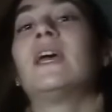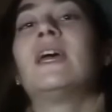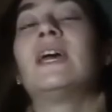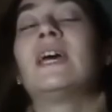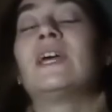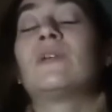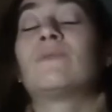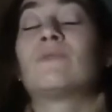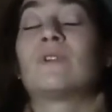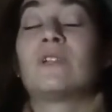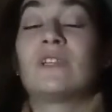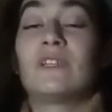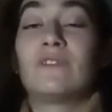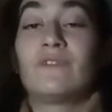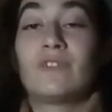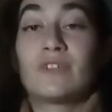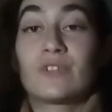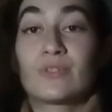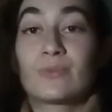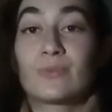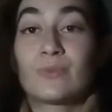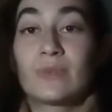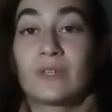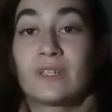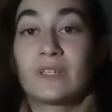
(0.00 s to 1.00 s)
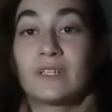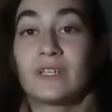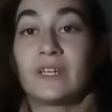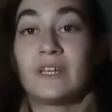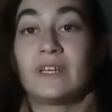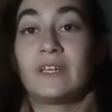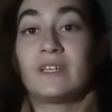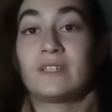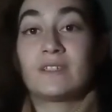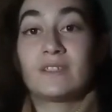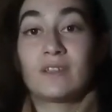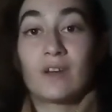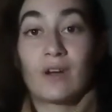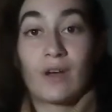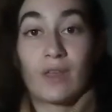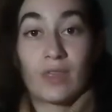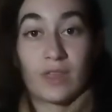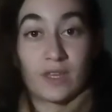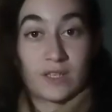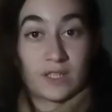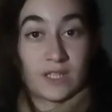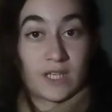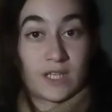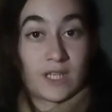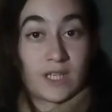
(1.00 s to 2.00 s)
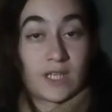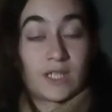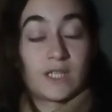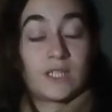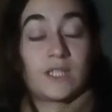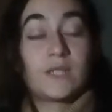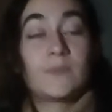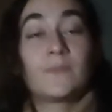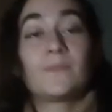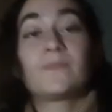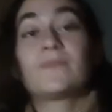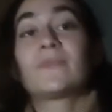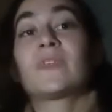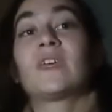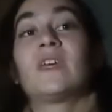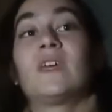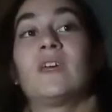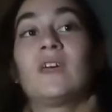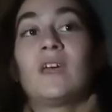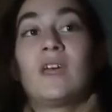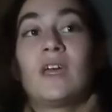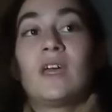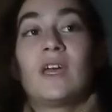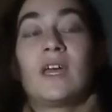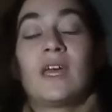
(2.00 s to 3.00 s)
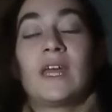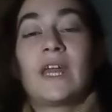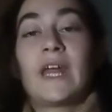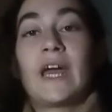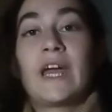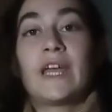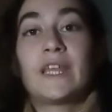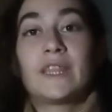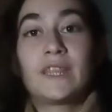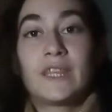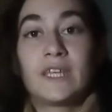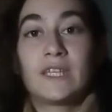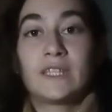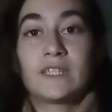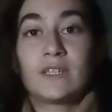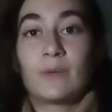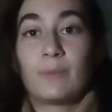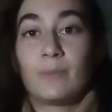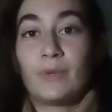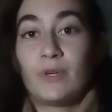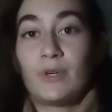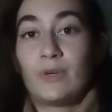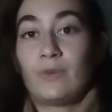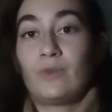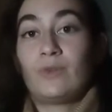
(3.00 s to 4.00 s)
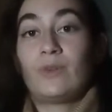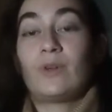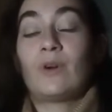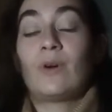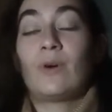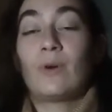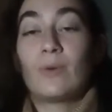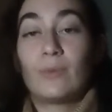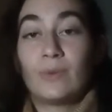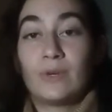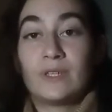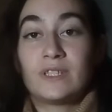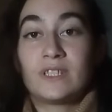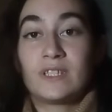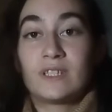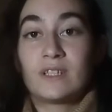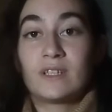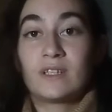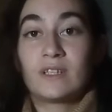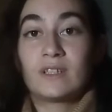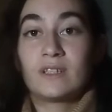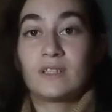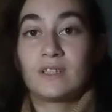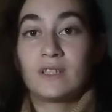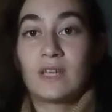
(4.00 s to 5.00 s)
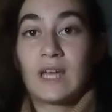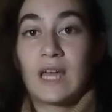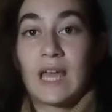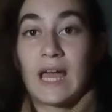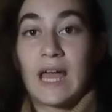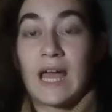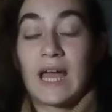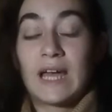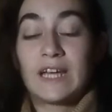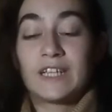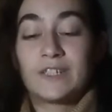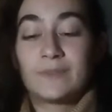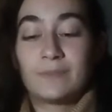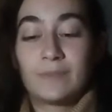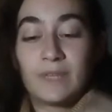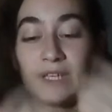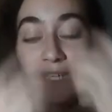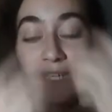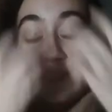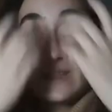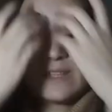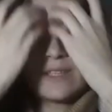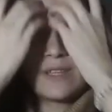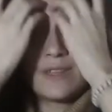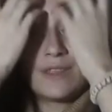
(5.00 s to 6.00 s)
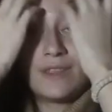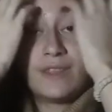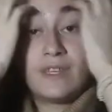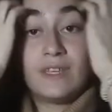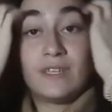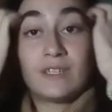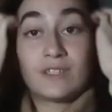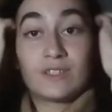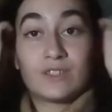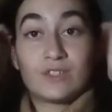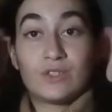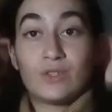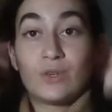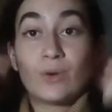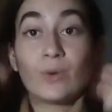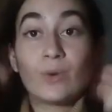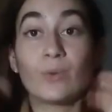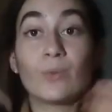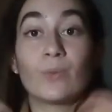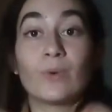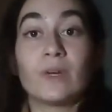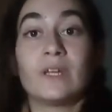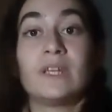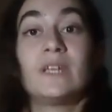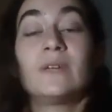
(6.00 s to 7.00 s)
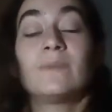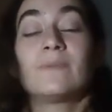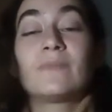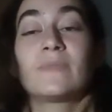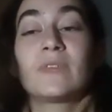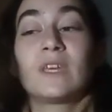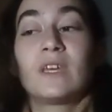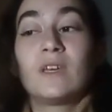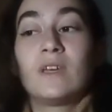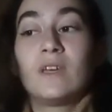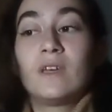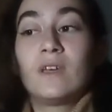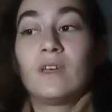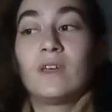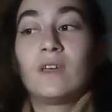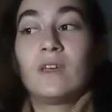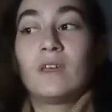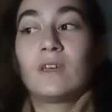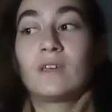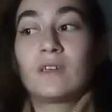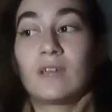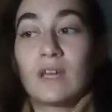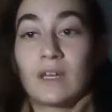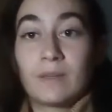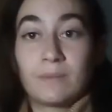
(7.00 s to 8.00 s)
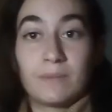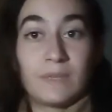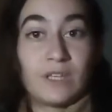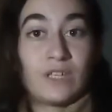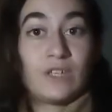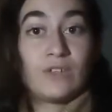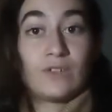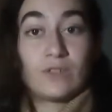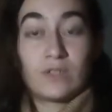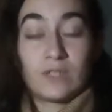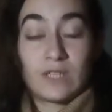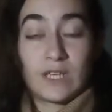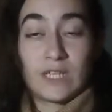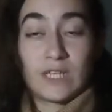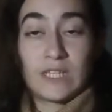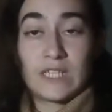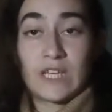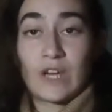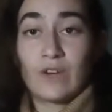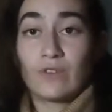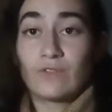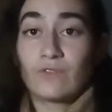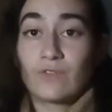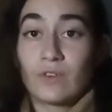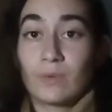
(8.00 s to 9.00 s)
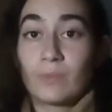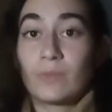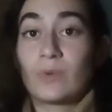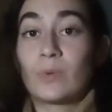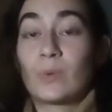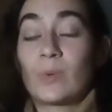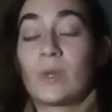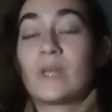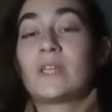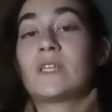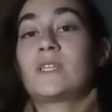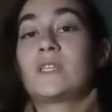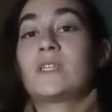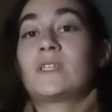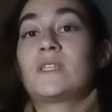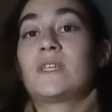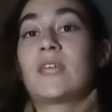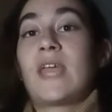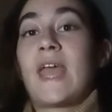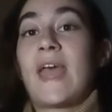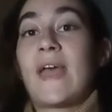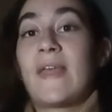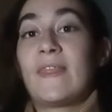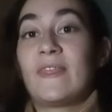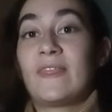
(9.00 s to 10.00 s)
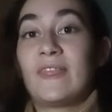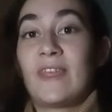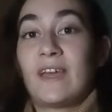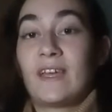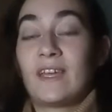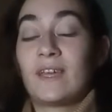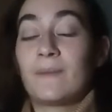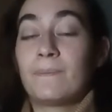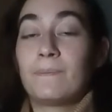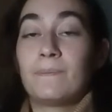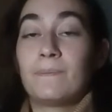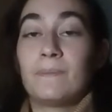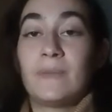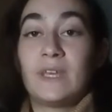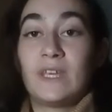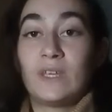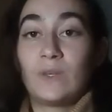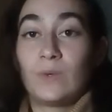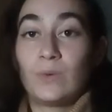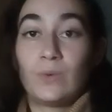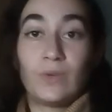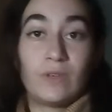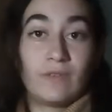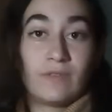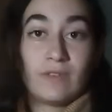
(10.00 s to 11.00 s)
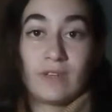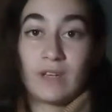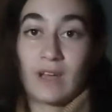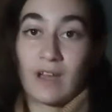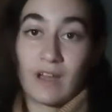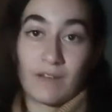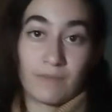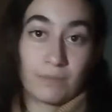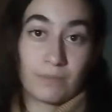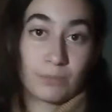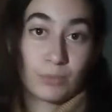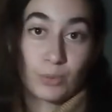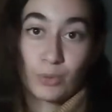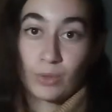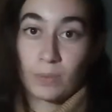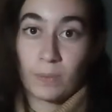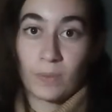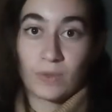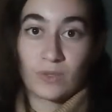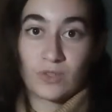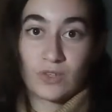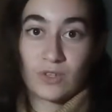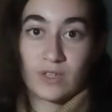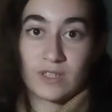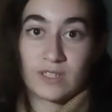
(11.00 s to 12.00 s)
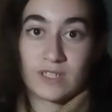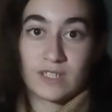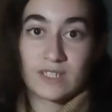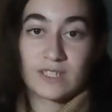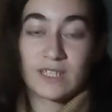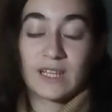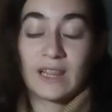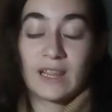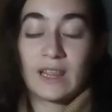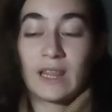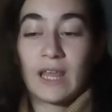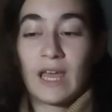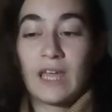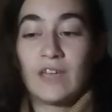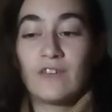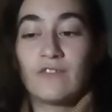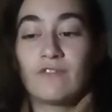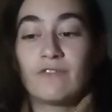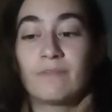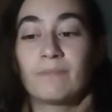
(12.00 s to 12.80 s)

And well, the first one is authenticity. And I think that being original and making the things your way can make you stand out from the rest, and that can make you even have more opportunities in life.